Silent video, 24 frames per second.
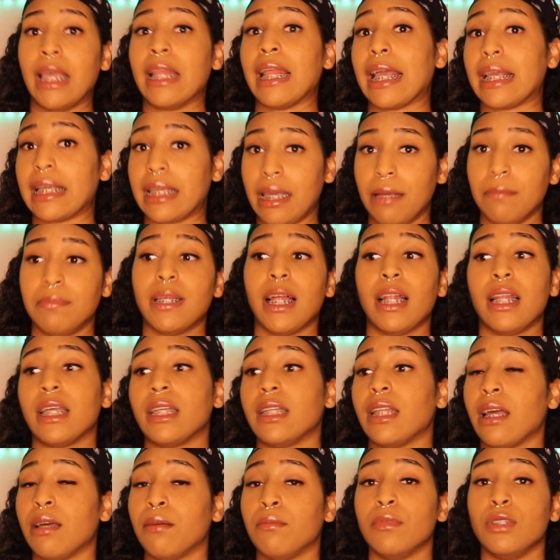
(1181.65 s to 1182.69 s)
and I keep telling
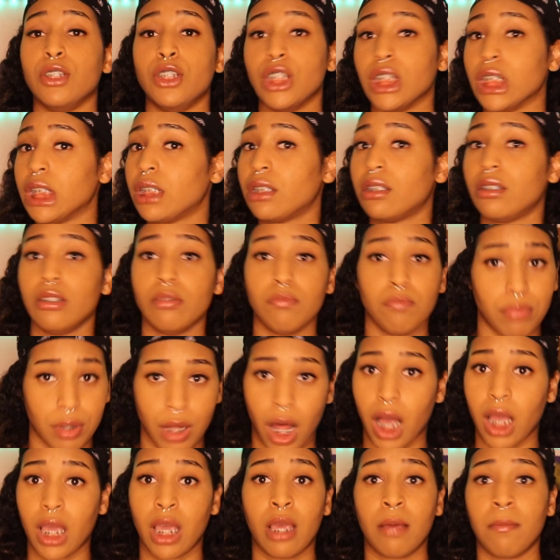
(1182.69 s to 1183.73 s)
them just
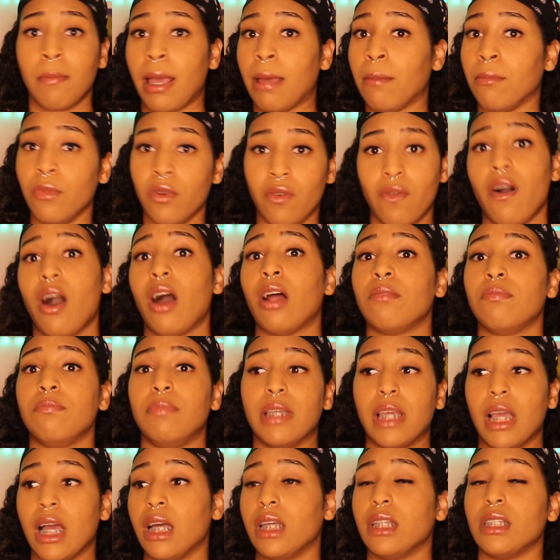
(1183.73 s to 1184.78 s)
block him and move on
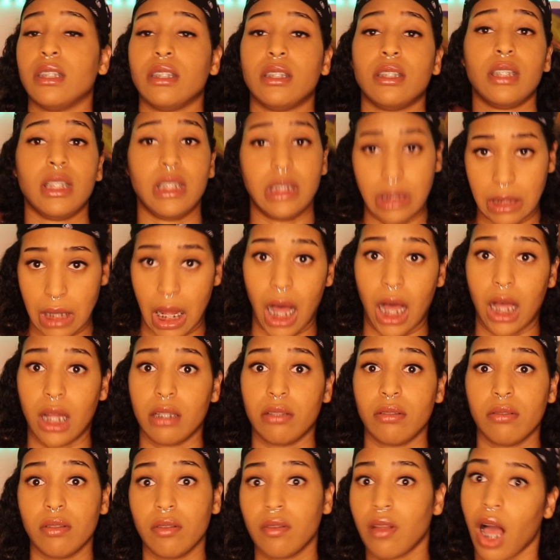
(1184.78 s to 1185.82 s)
because he's
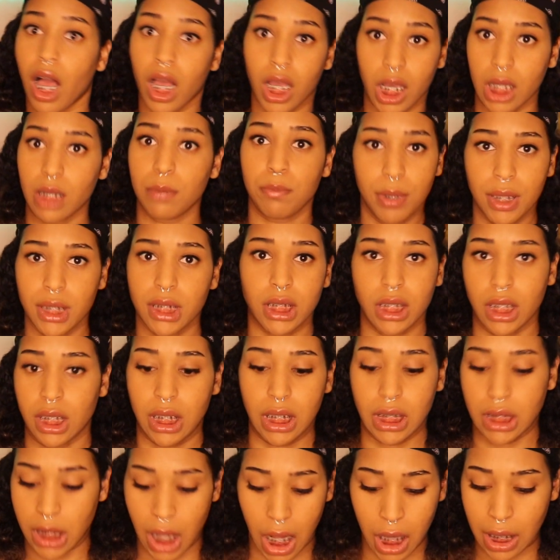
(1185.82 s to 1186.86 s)
not a good person.
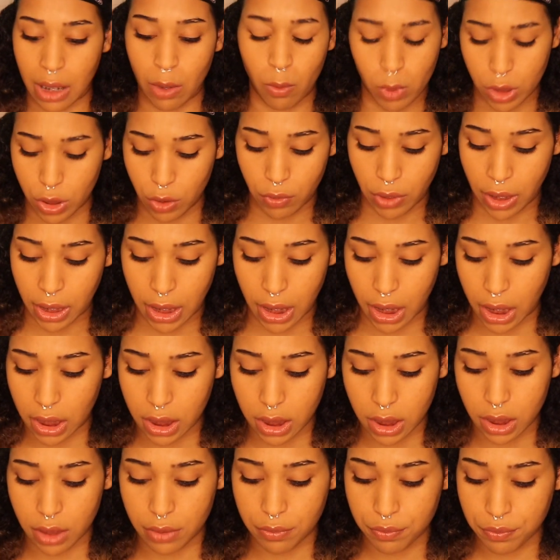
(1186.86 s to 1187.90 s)
He's not like what you think he is.